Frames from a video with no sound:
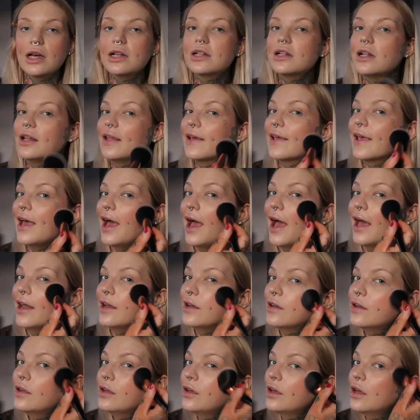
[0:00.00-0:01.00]
subtle
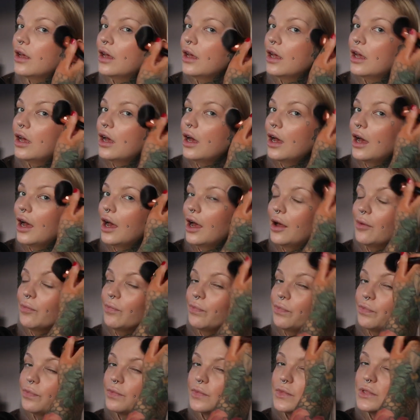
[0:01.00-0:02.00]
again,
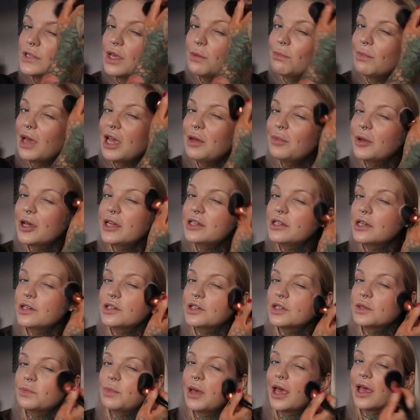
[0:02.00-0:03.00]
so maybe I
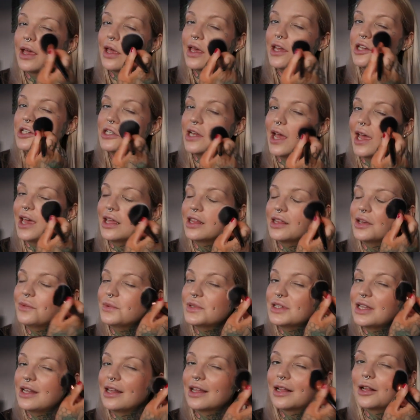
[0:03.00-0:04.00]
did just pick a shade that
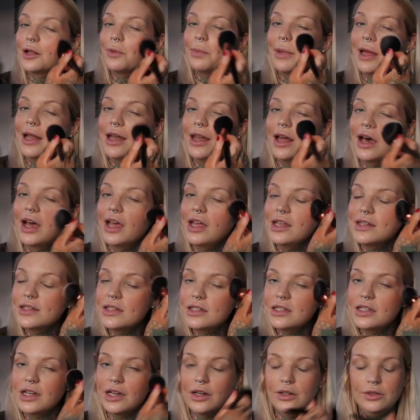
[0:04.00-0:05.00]
was a little bit
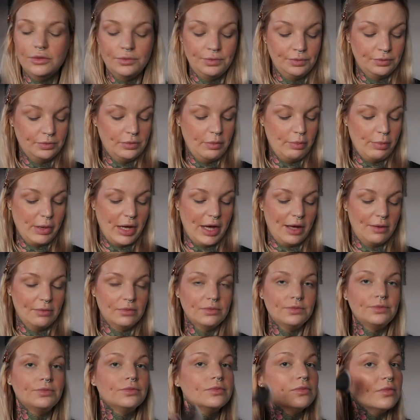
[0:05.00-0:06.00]
light still, but
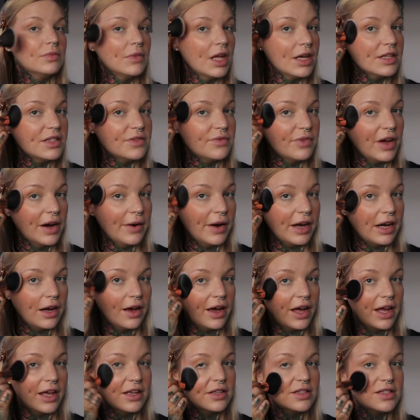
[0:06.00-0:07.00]
that's very
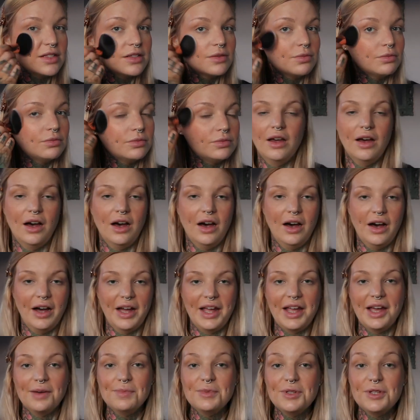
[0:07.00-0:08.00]
nice.
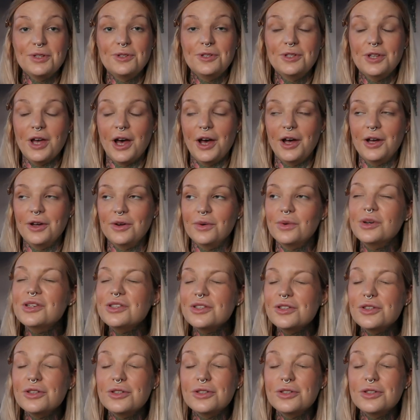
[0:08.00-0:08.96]
I am so